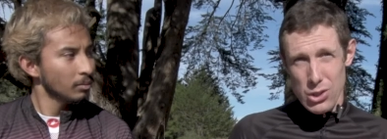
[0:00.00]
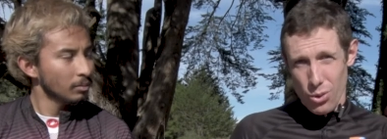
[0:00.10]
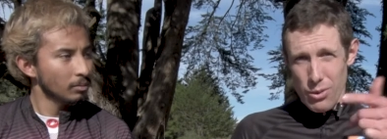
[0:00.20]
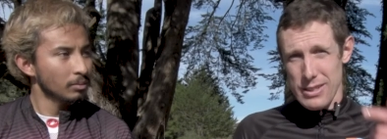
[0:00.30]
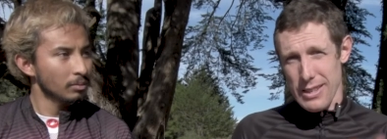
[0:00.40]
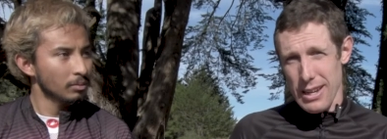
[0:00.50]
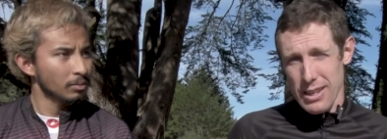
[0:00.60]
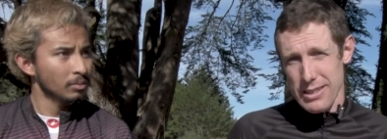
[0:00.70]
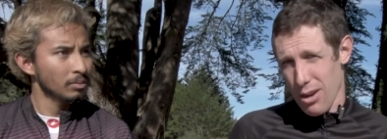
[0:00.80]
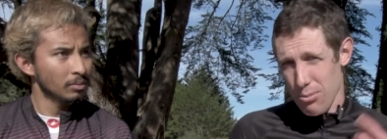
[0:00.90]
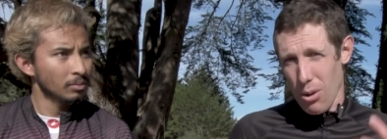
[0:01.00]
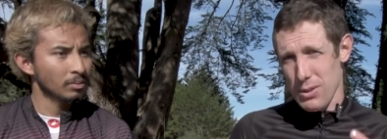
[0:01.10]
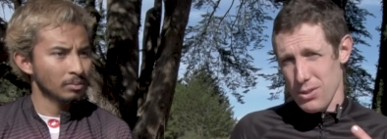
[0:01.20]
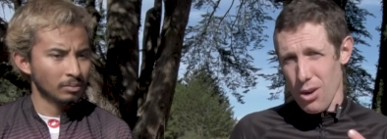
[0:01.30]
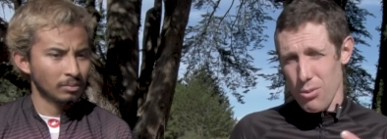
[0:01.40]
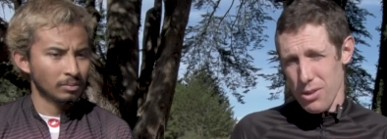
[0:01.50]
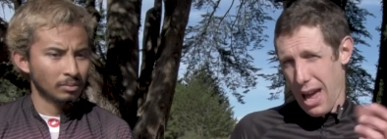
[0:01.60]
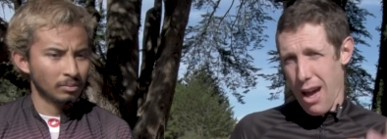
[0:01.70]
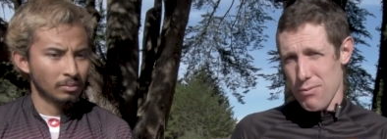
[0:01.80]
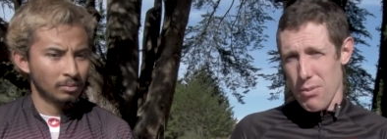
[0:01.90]
Speaker 1: a short race like this, I would probably start with a
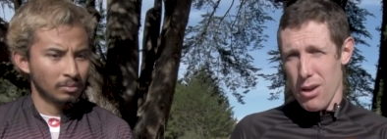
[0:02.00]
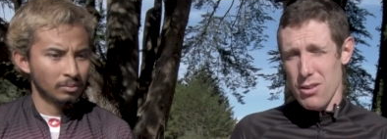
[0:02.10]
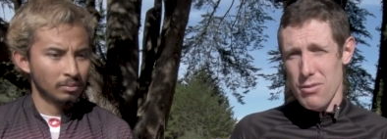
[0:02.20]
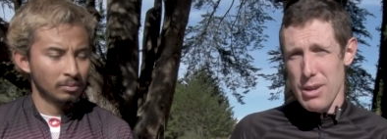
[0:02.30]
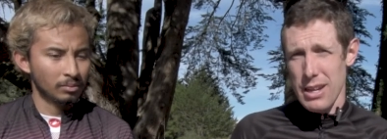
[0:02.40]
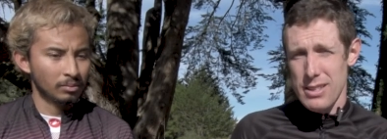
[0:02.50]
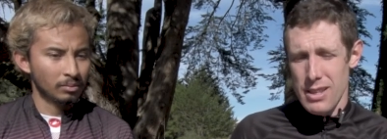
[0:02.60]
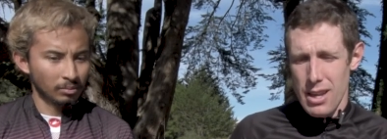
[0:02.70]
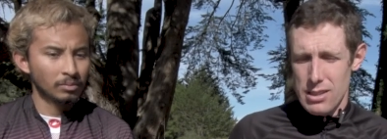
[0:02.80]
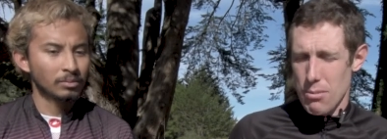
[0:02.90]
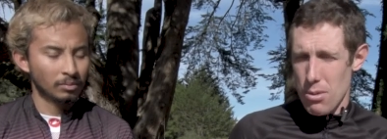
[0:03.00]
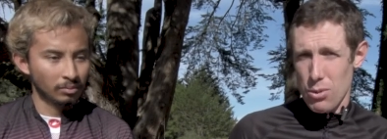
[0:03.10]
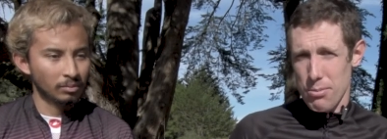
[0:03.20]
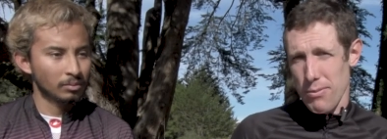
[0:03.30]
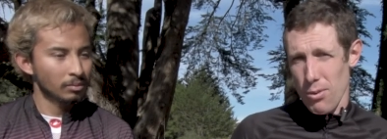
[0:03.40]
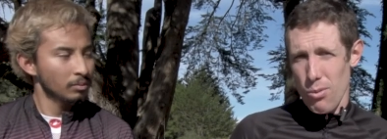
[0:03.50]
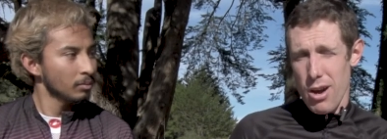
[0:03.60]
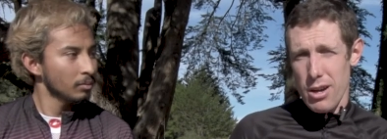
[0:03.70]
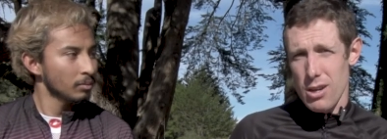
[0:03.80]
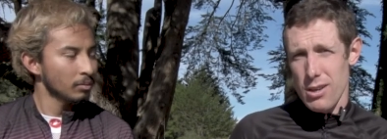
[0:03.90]
half bottle of mix. Some people would prefer
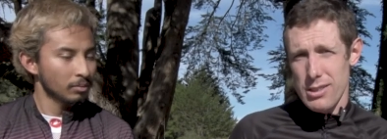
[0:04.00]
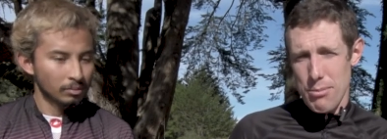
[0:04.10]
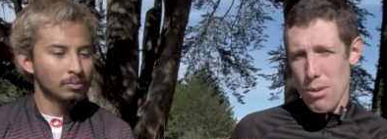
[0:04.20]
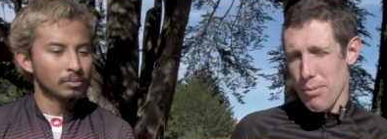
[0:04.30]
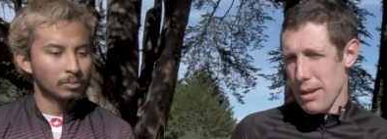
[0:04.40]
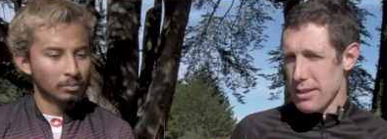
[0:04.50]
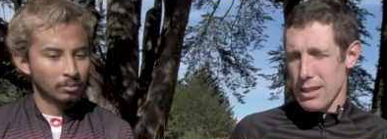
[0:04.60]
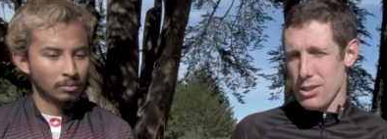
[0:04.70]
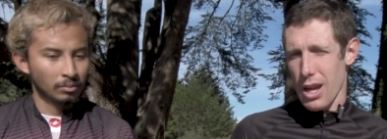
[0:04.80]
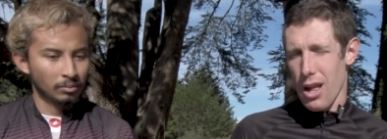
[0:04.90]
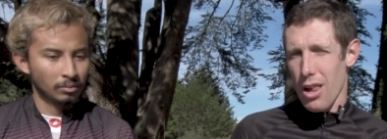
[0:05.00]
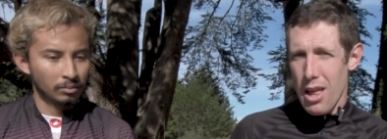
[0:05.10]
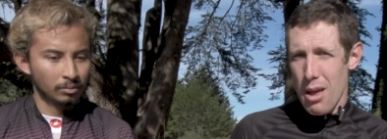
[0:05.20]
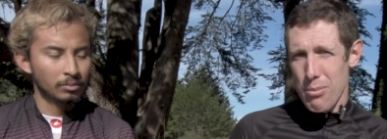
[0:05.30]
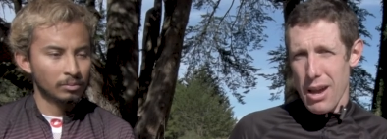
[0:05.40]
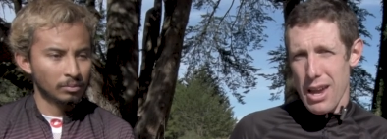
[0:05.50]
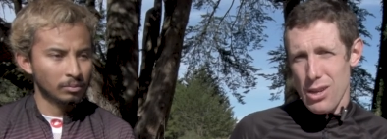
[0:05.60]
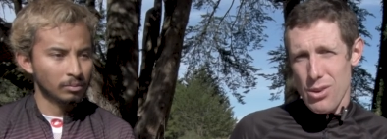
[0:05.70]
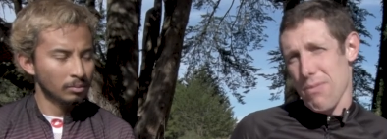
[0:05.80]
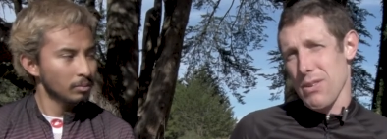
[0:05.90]
water, some people might take a gel, but you
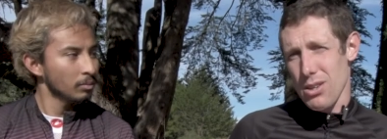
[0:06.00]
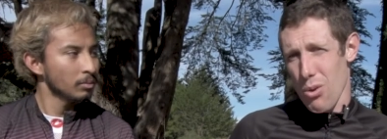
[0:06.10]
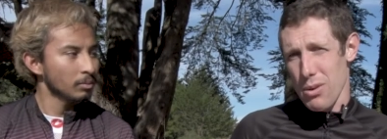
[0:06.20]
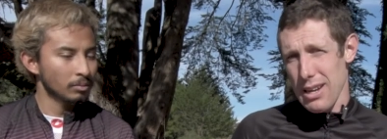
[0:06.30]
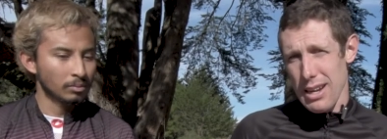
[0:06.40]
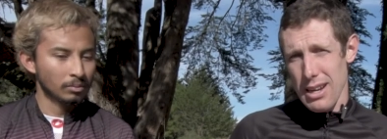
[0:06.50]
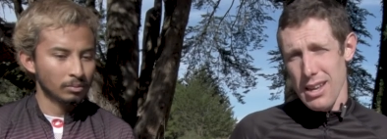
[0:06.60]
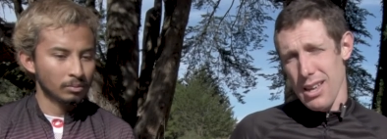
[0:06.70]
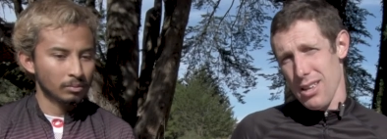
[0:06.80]
definitely don't need